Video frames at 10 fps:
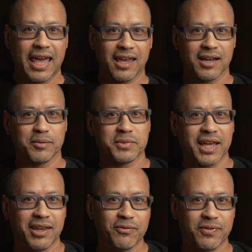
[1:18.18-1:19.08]
Hey, I'm
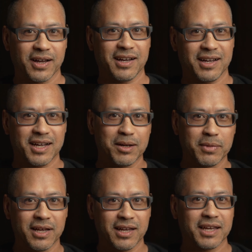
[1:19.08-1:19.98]
Dave. Uh, I'm
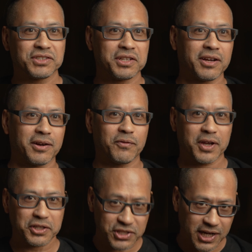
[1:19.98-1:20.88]
an engineer at
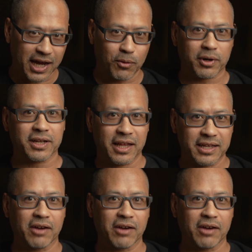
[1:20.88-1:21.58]
VRChat working on the